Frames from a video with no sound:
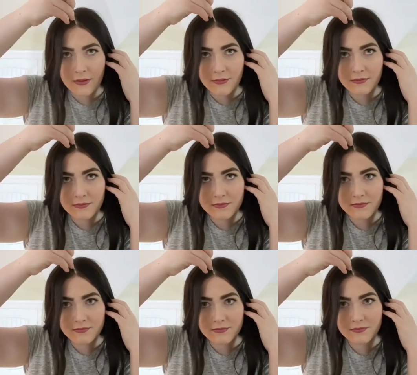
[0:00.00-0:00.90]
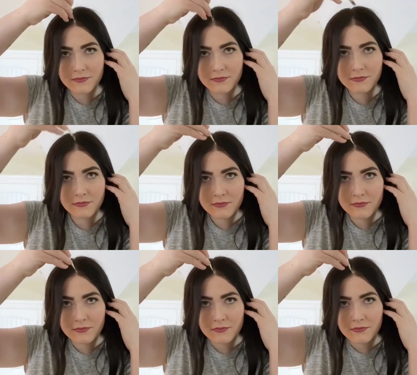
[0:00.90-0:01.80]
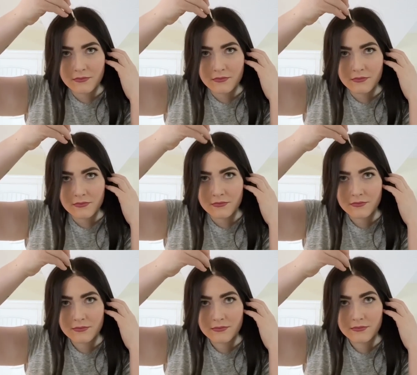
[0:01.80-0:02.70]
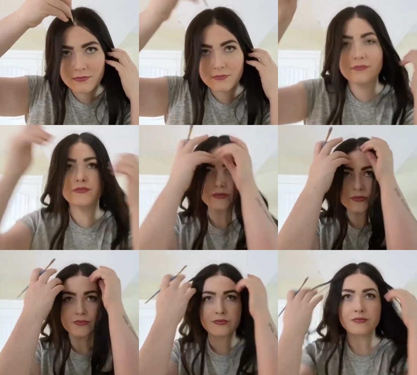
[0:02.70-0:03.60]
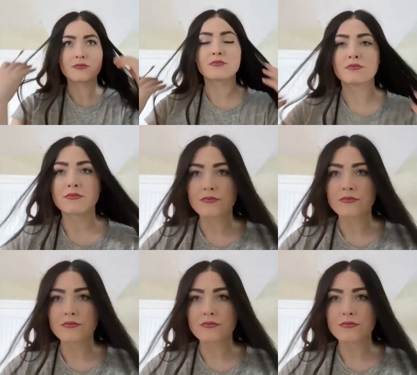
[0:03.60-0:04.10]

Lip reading: [no speech]